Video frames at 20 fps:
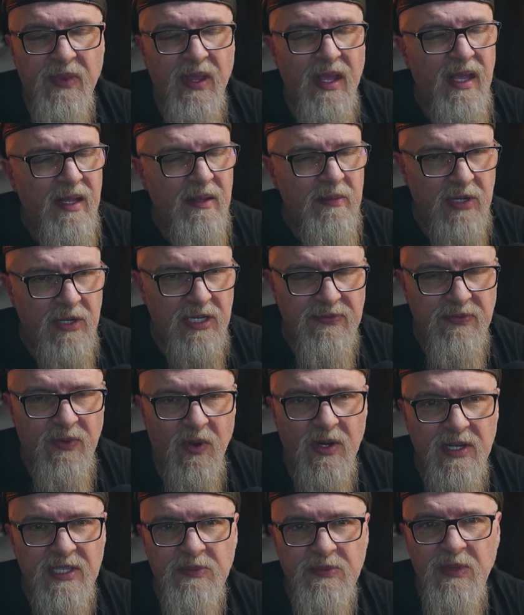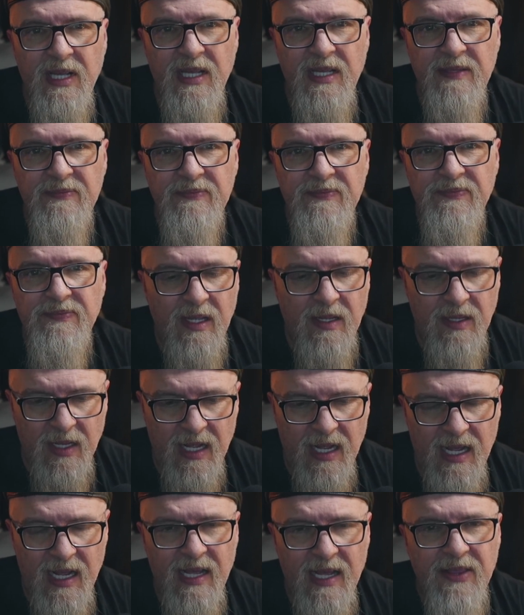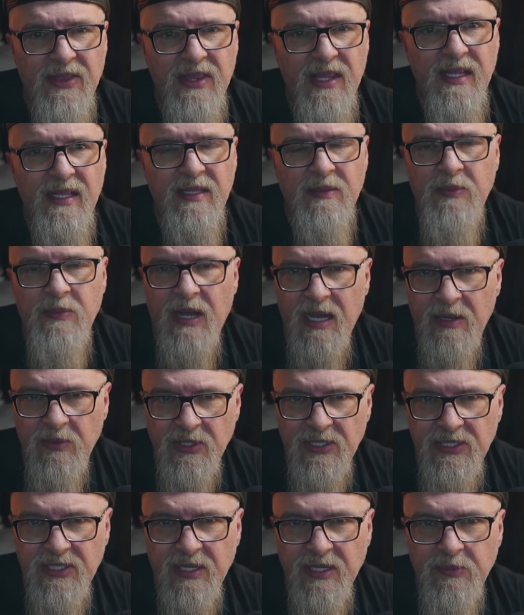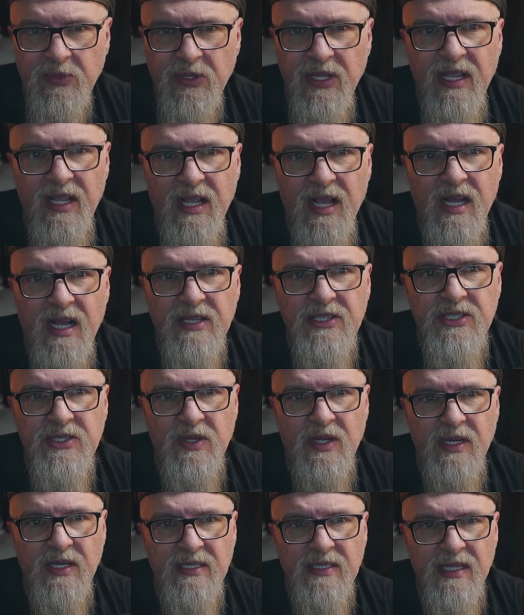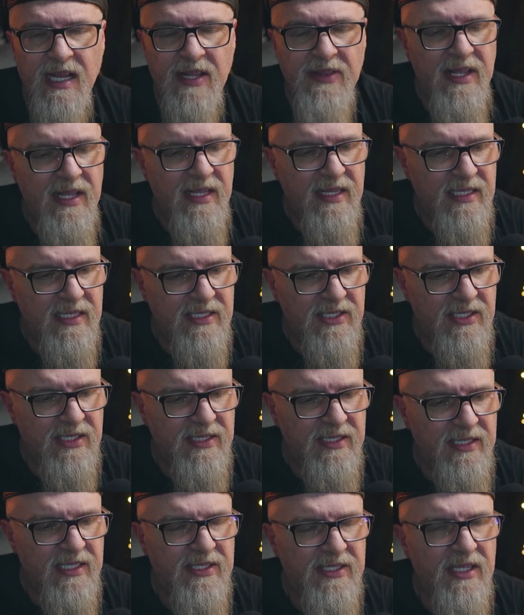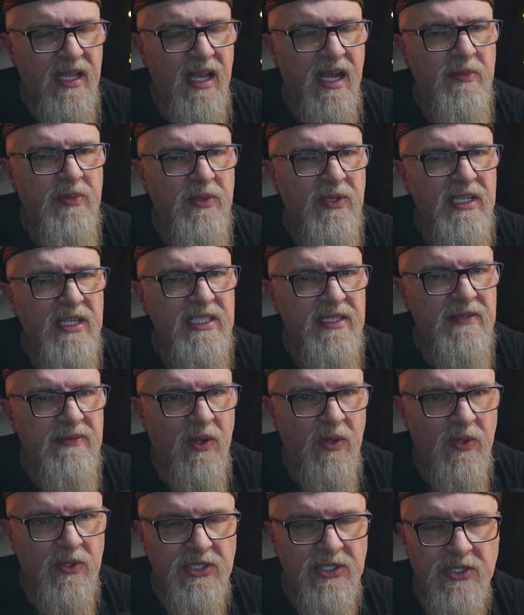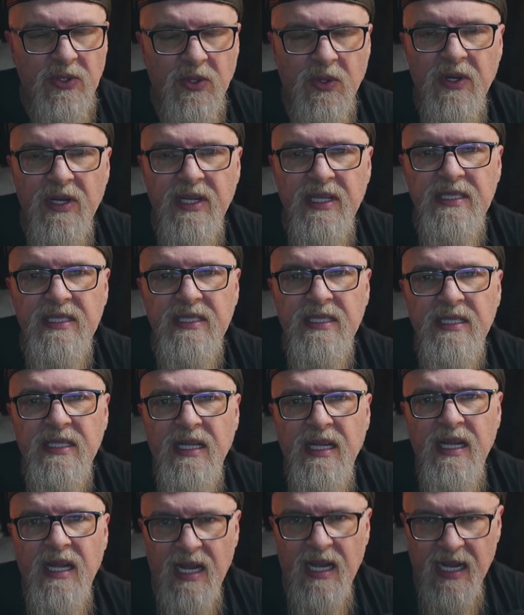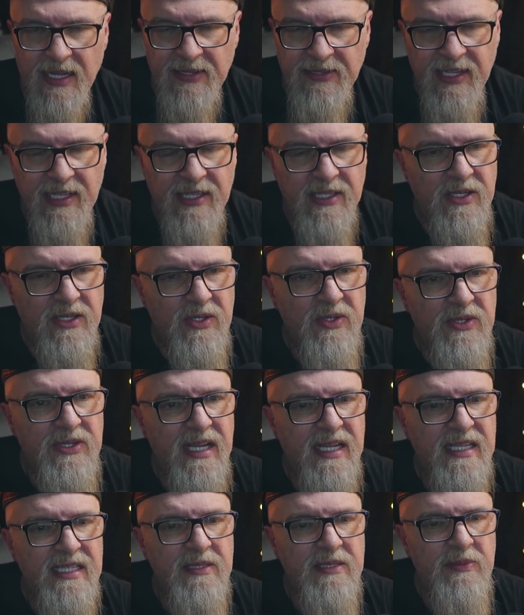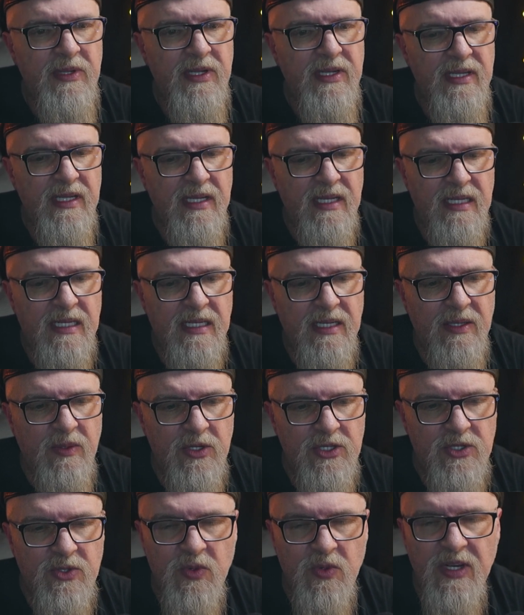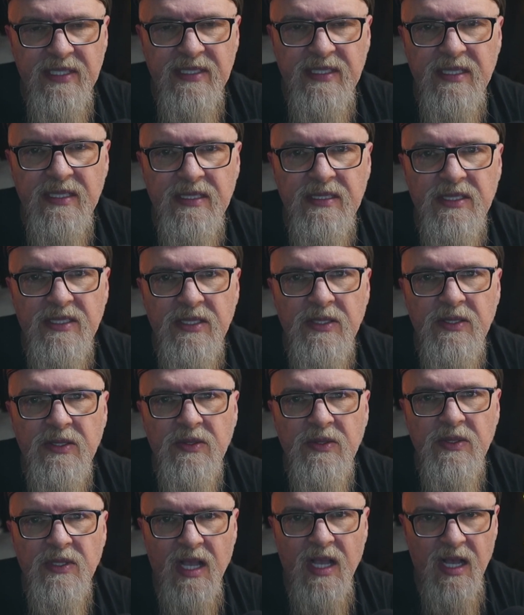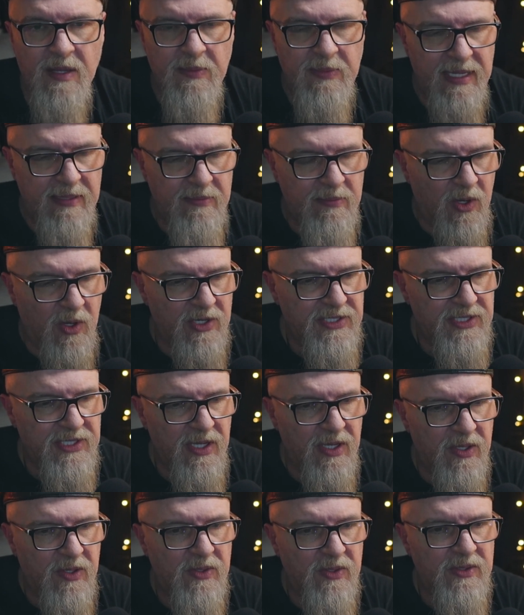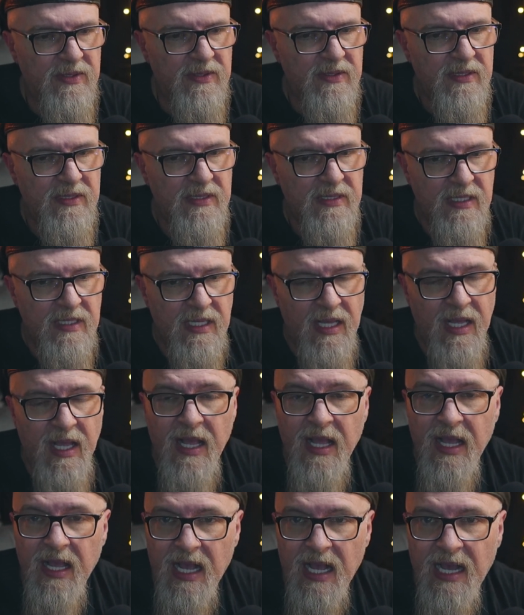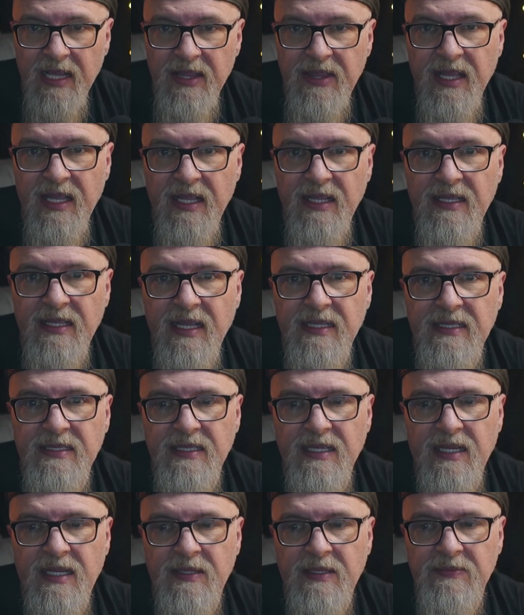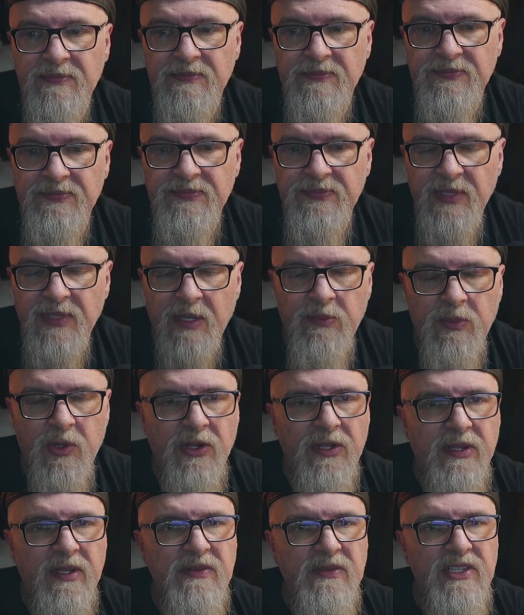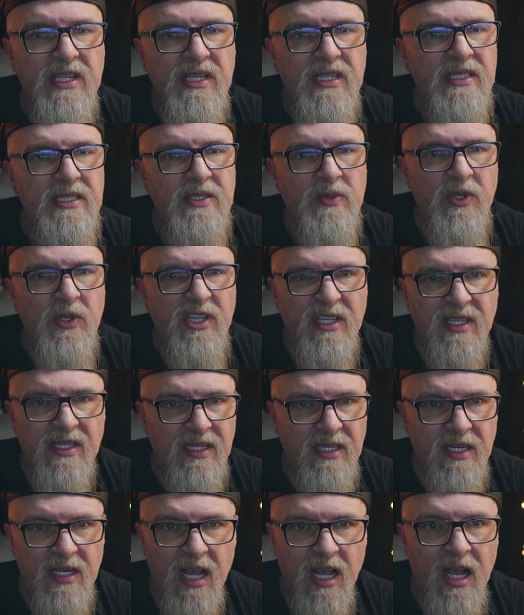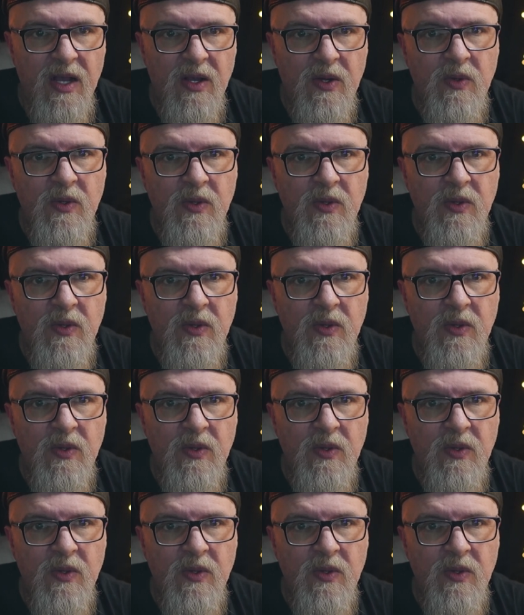But as far as me, I think the Bible is a complete construct. I think it's a compilation of old stories. I think the New Testament was written to combat Marcion. I think that the birth of Jesus we couldn't know.